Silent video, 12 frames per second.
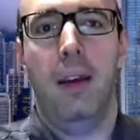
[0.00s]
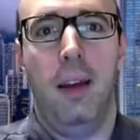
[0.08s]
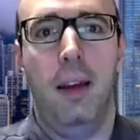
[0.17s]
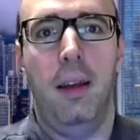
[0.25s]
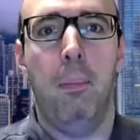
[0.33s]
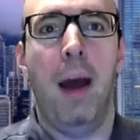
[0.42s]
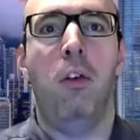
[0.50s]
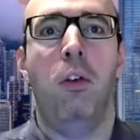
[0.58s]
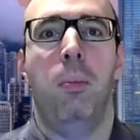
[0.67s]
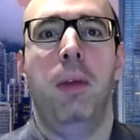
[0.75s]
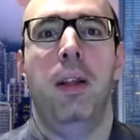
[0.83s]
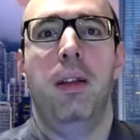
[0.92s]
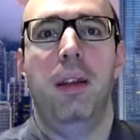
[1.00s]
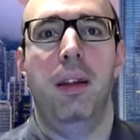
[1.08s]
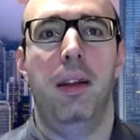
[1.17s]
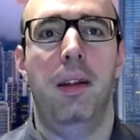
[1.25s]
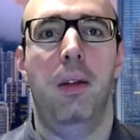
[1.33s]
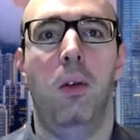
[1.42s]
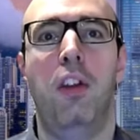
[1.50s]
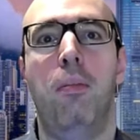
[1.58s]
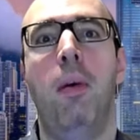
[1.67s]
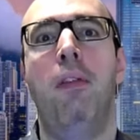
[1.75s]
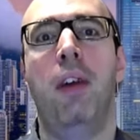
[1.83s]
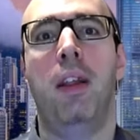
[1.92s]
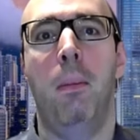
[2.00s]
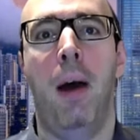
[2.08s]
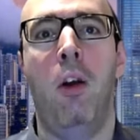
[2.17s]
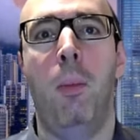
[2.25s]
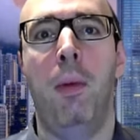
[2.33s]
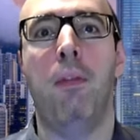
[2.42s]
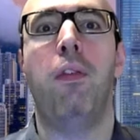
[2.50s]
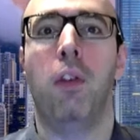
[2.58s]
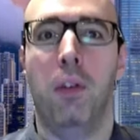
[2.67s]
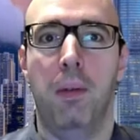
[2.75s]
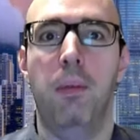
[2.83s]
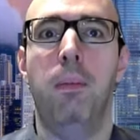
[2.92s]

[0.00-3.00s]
environment uh, or this perfect environment for